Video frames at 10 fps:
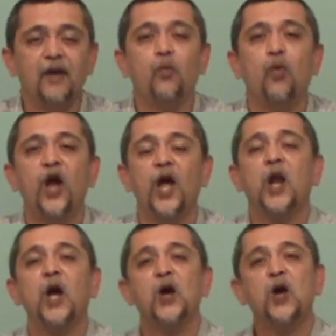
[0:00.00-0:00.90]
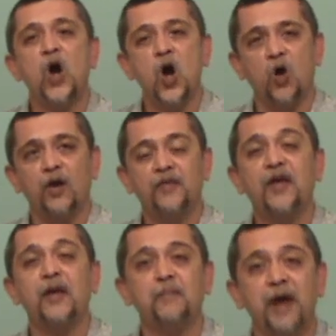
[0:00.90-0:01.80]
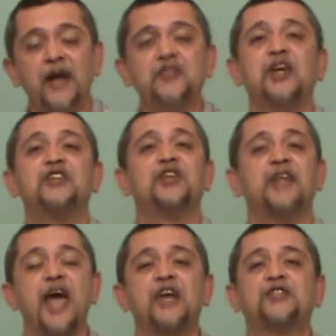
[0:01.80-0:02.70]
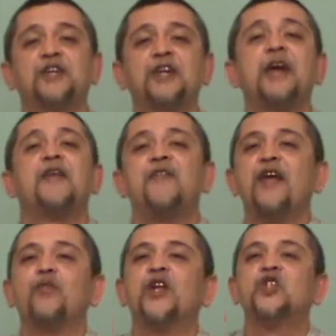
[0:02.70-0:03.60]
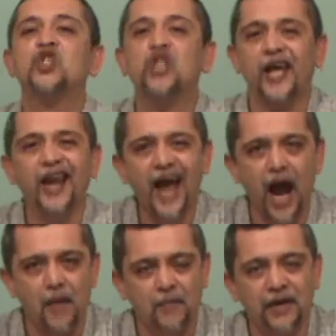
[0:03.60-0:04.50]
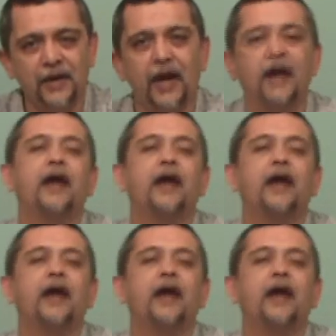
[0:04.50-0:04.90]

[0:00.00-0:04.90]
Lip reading: Will go. That means it's an action that will still happen,